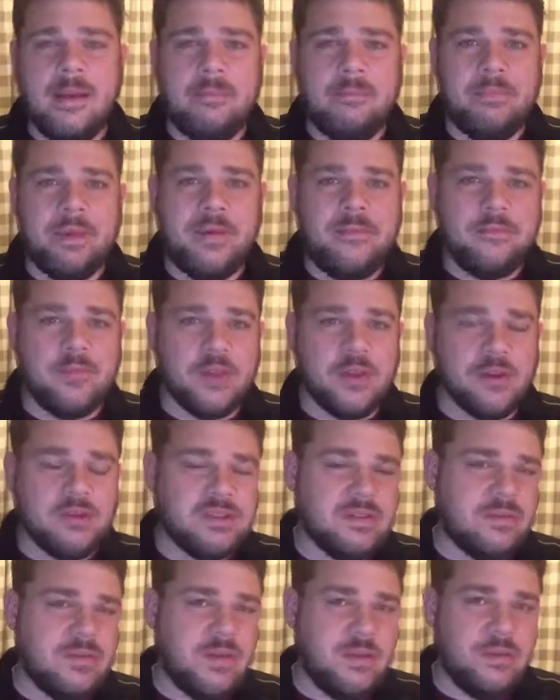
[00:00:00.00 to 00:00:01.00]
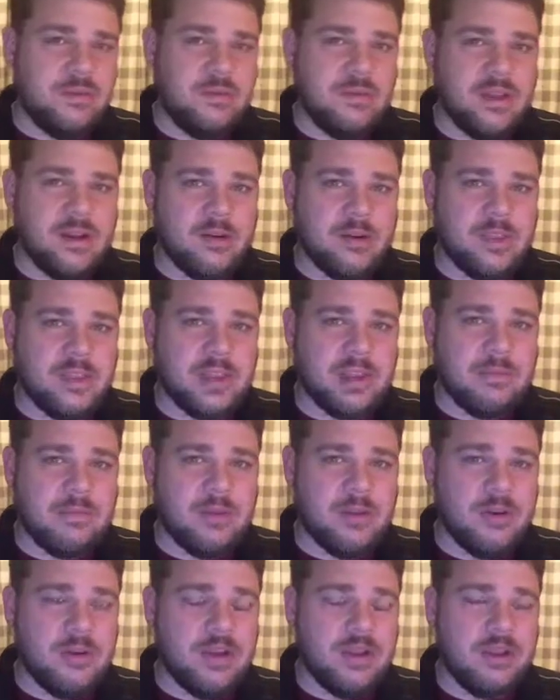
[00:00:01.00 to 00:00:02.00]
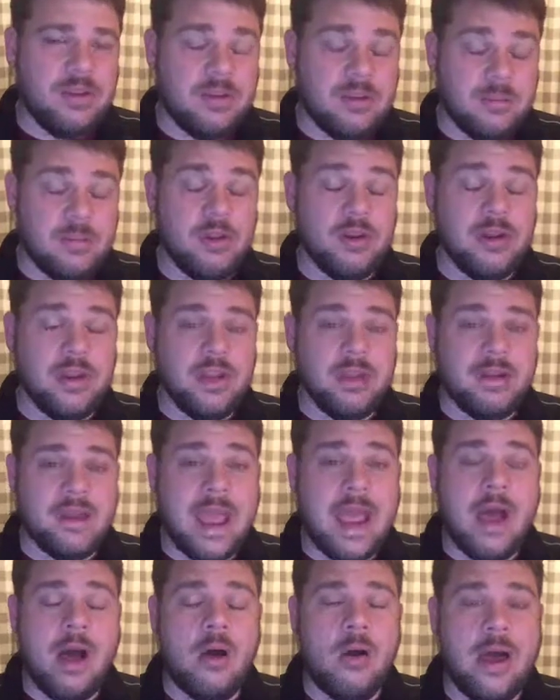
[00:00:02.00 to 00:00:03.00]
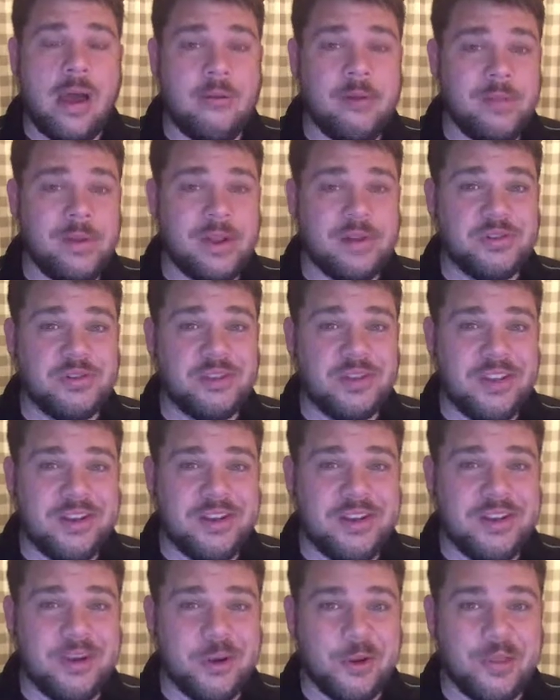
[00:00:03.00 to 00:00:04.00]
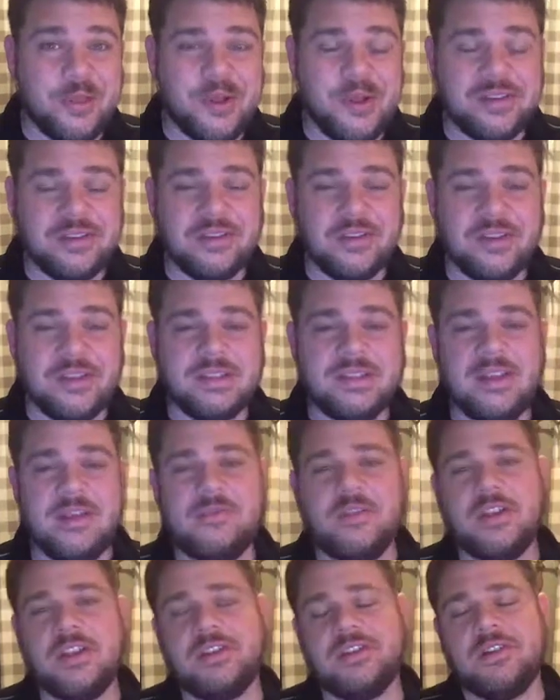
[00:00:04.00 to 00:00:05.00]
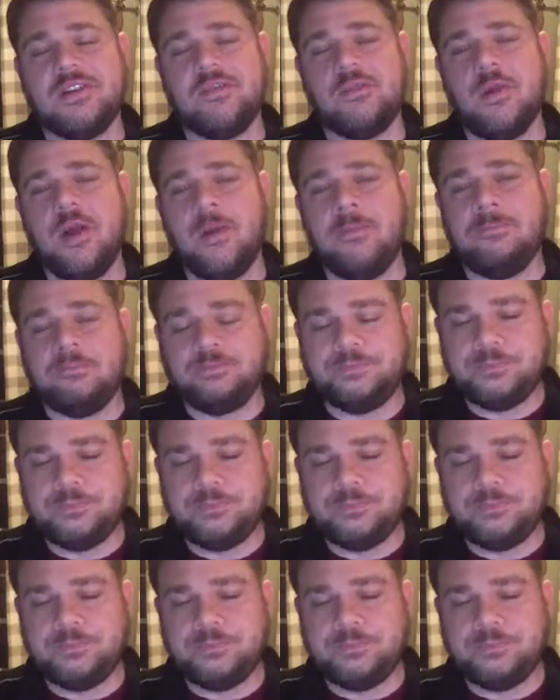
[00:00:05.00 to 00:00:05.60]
But for those of you that are in the community now, I would be interested in your thoughts on this definition as well.